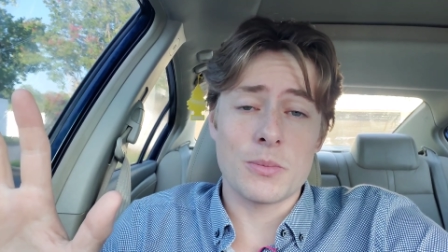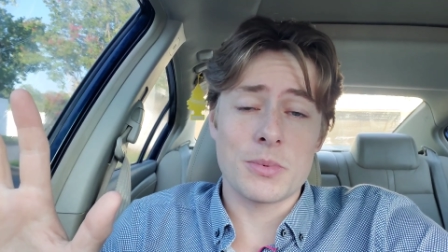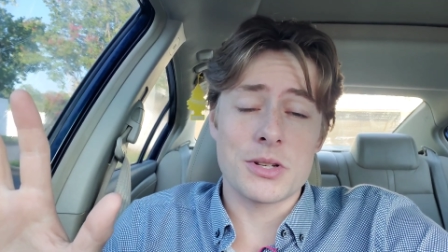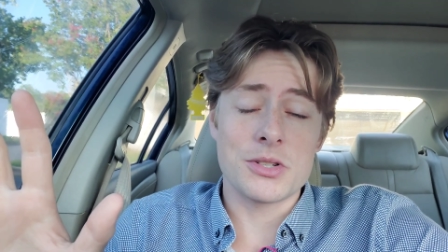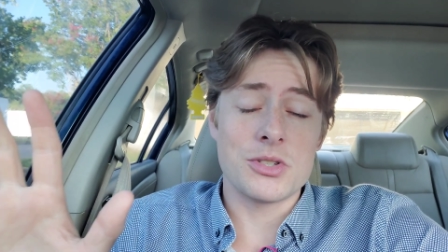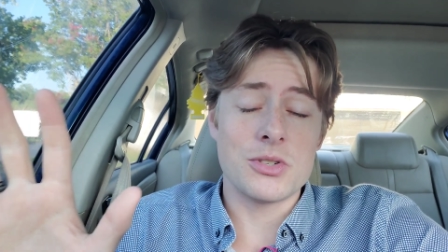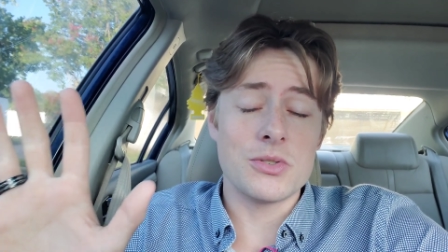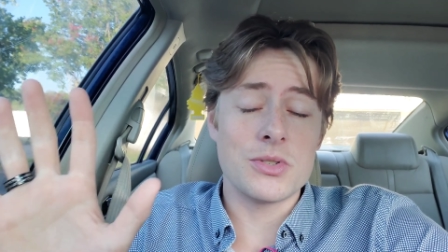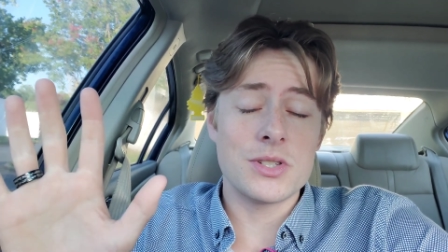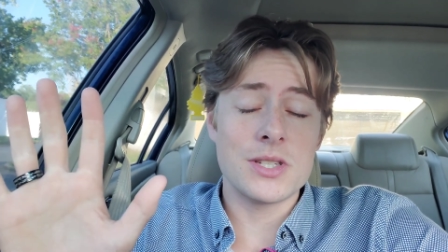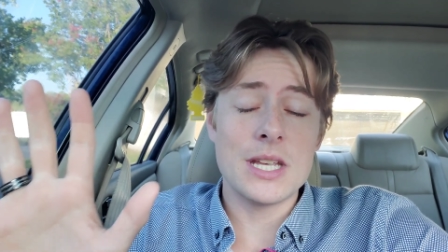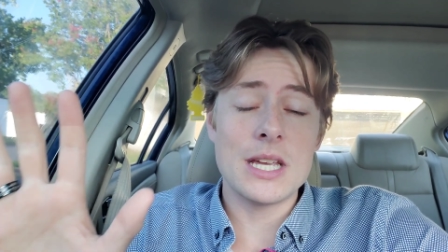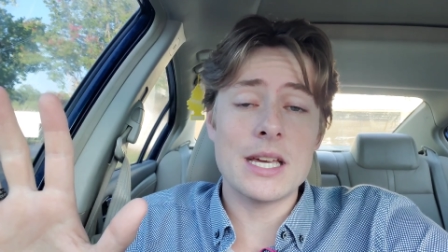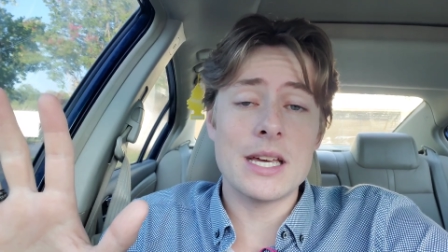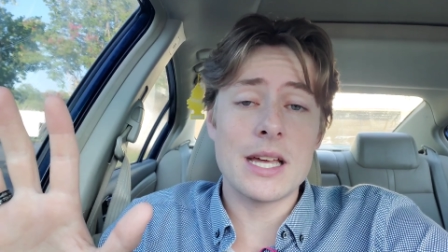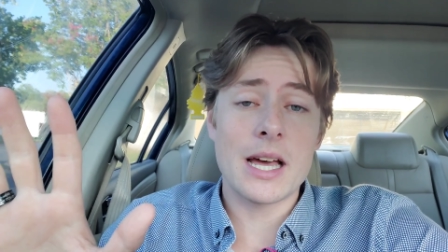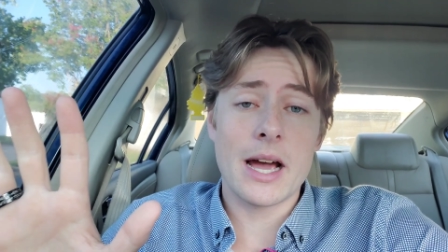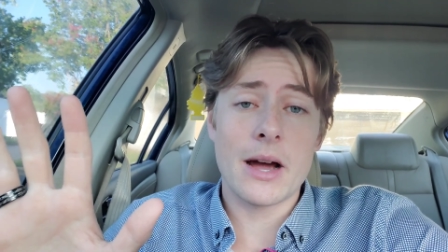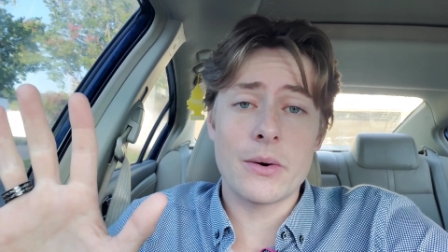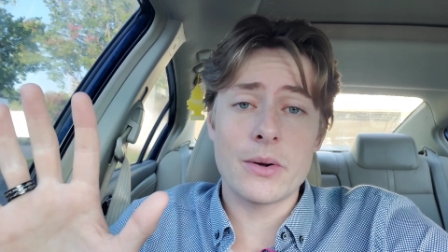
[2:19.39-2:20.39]
because you see
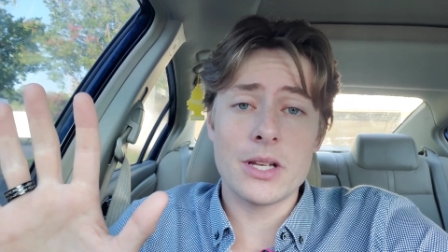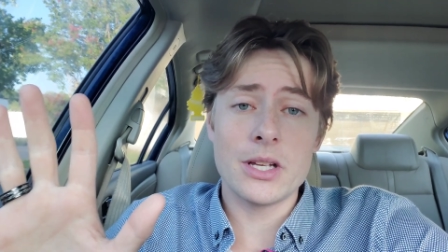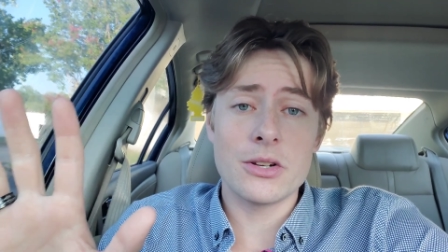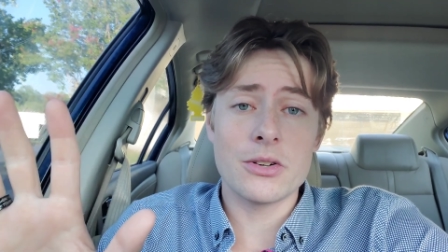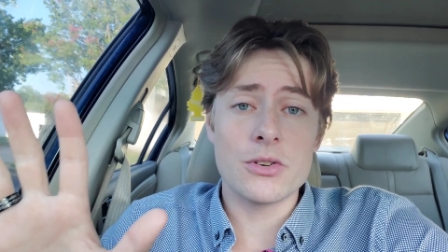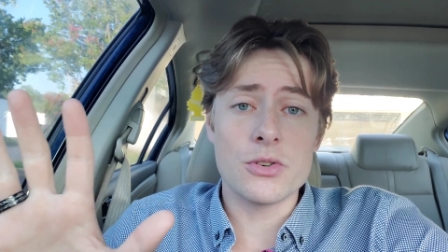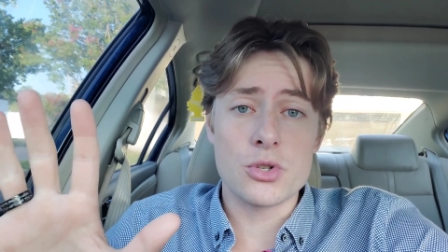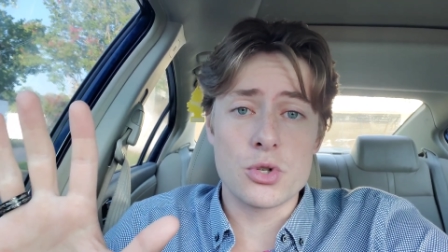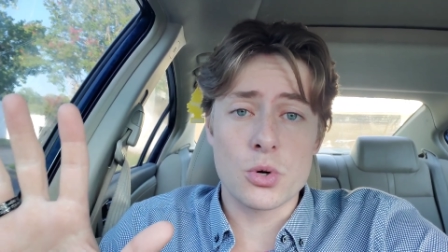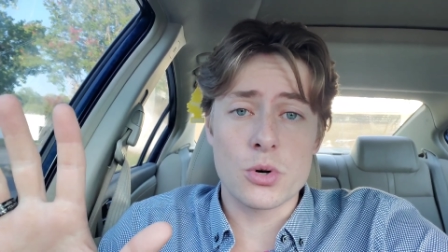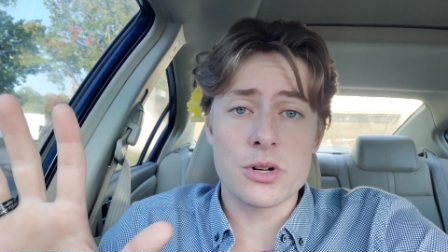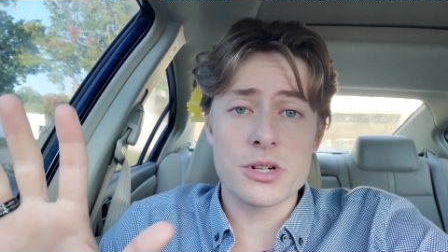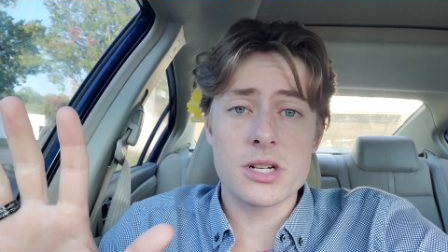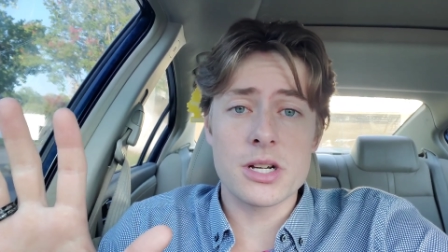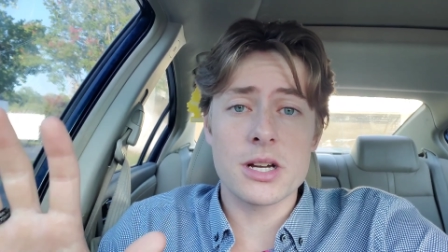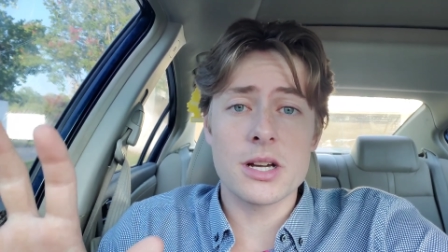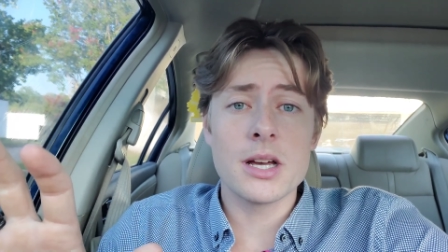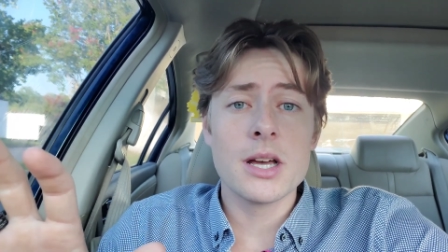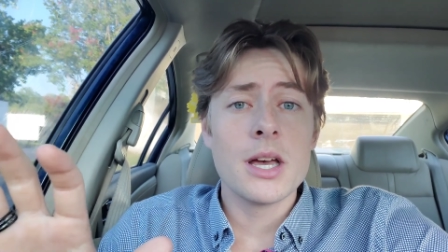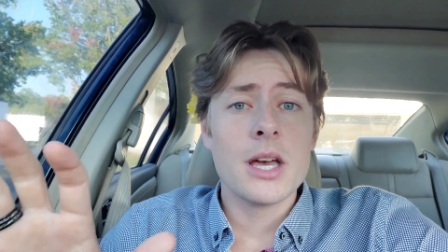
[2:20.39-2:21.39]
it out here in
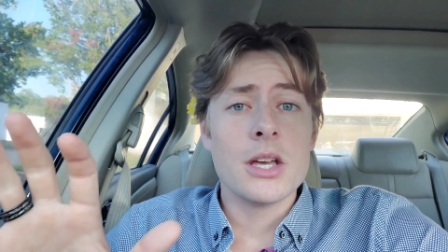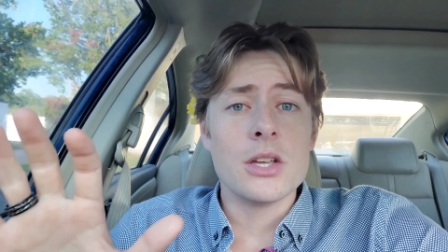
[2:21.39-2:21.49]
Georgia.